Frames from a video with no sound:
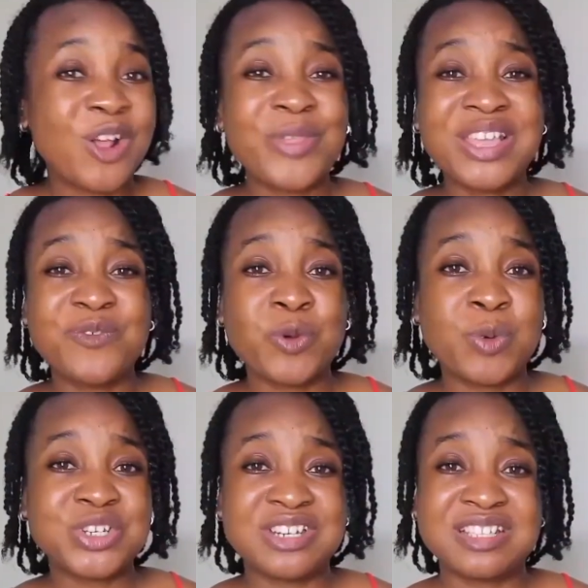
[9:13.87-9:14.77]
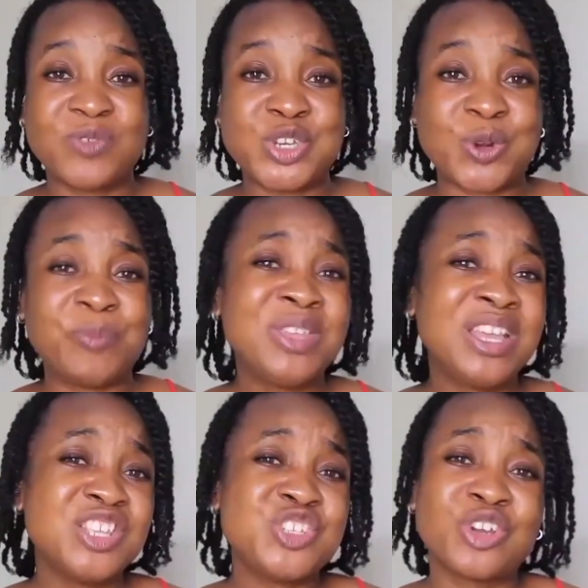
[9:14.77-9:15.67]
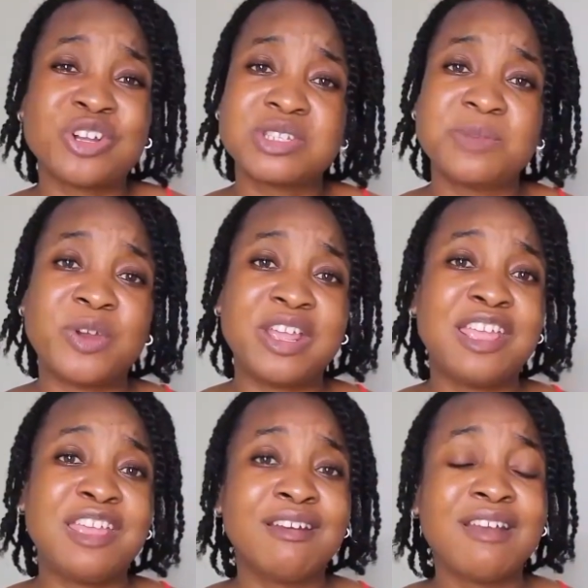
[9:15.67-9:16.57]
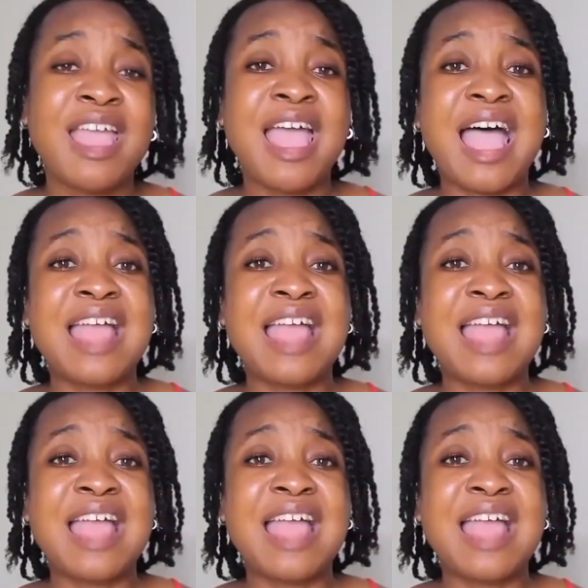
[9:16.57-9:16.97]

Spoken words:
Now, thank you for watching this video. It's your girl Tamoy here,